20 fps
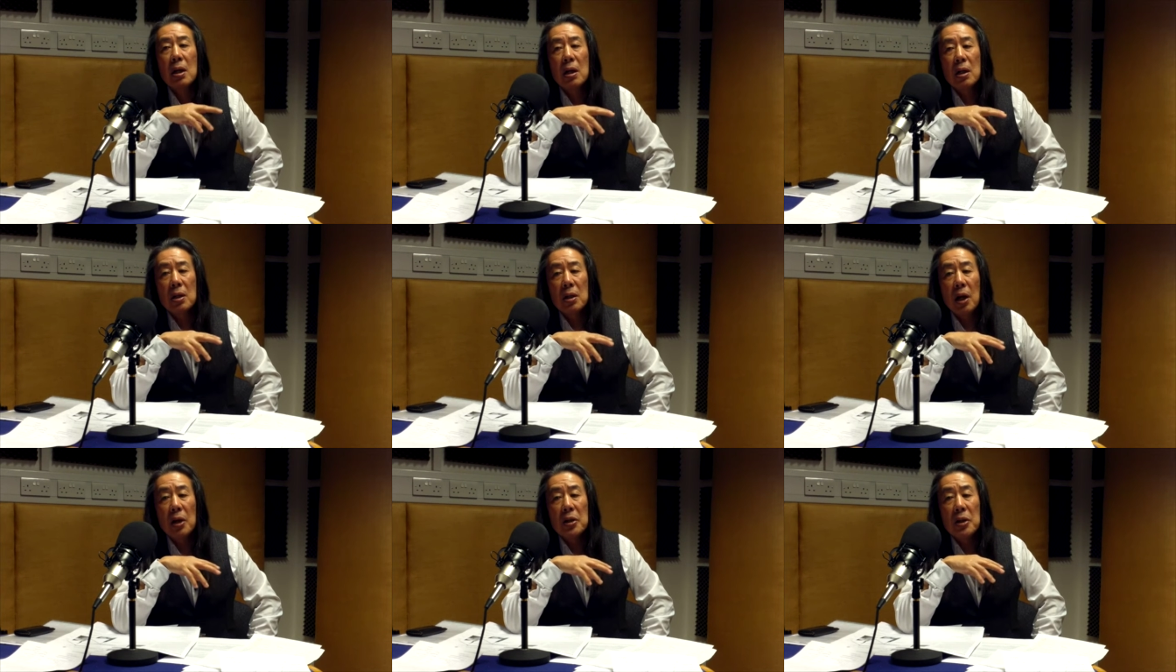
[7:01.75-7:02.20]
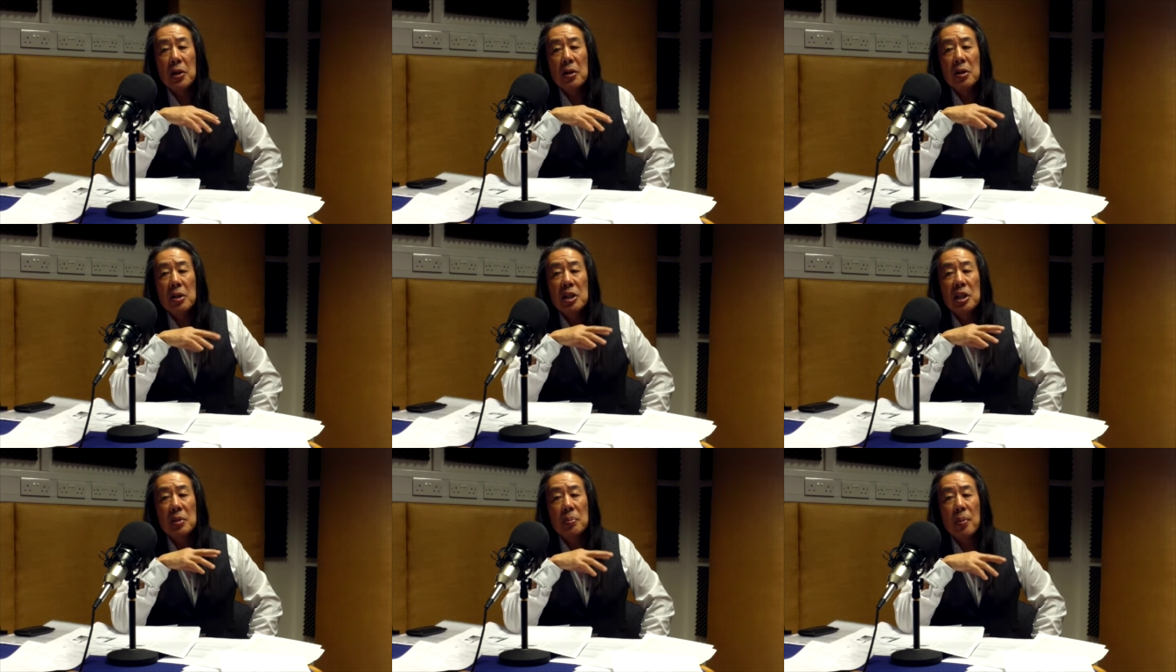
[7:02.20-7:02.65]
not
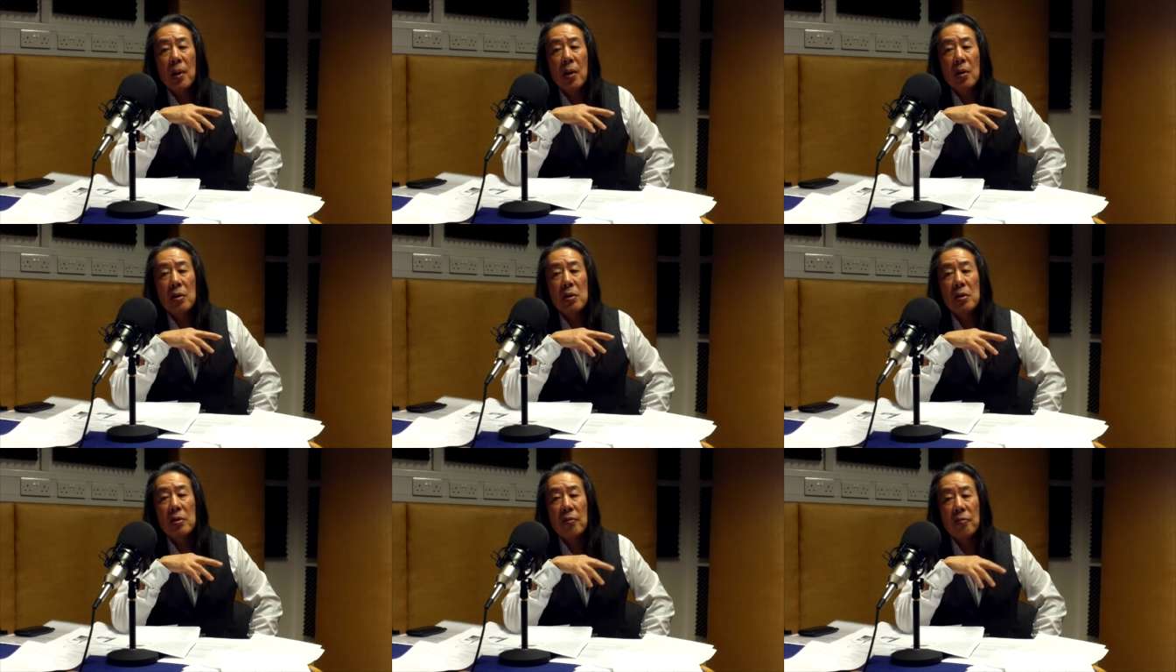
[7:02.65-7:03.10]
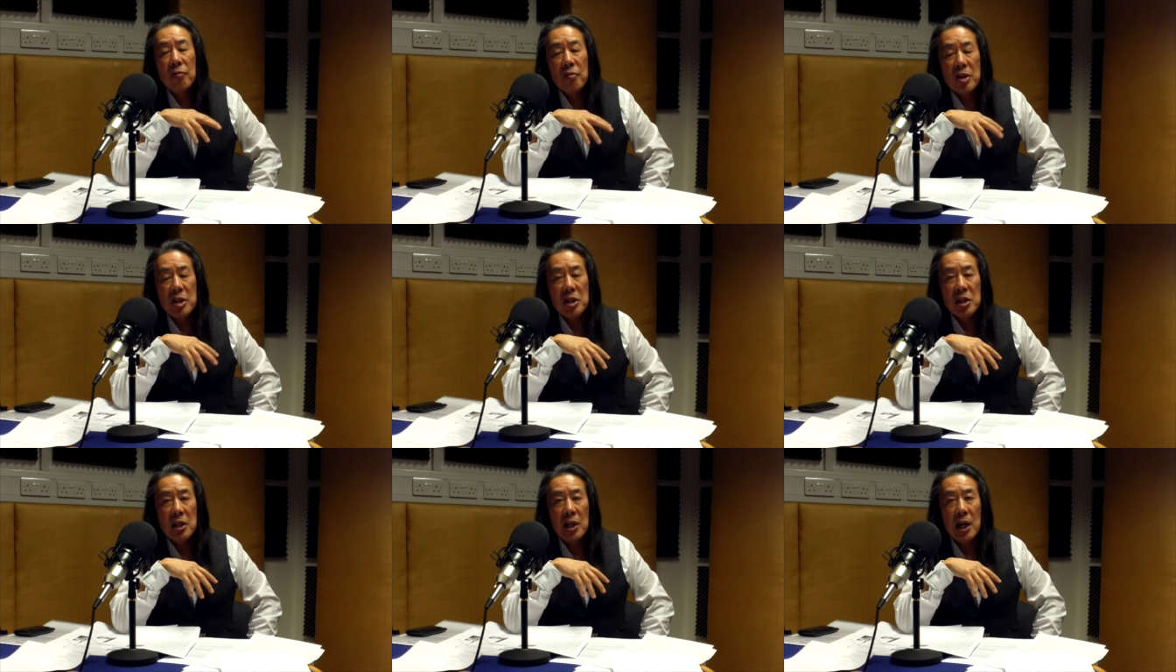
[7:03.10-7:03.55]
only spoke of
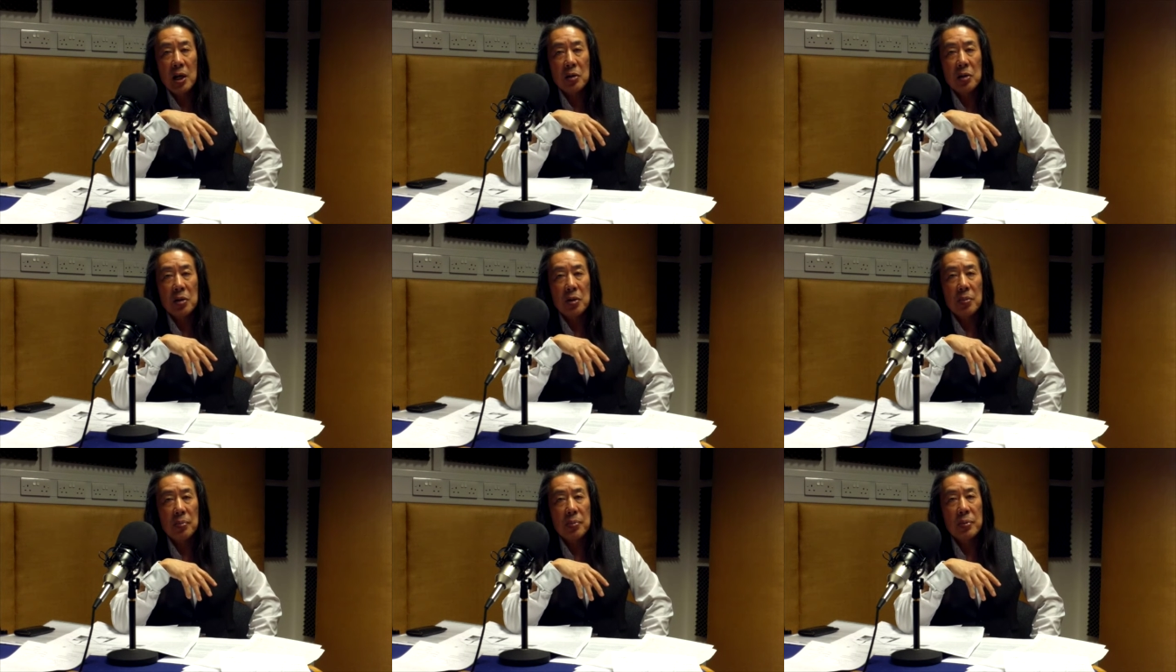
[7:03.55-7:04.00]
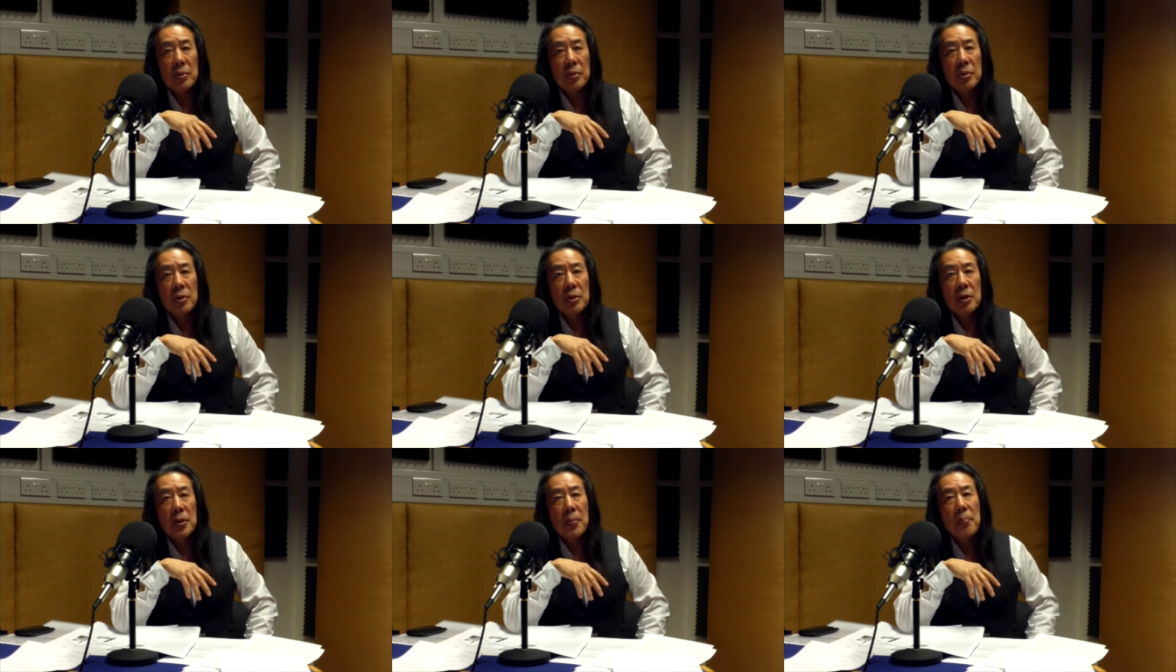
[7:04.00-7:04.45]
reaching out to the
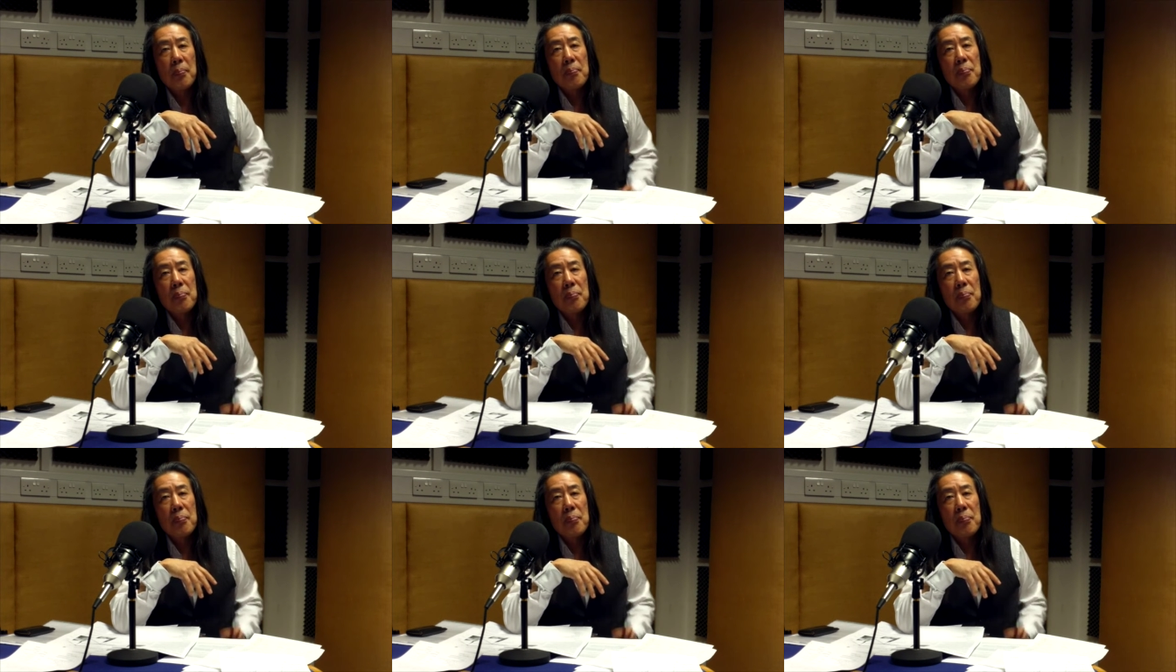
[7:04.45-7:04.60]
poor,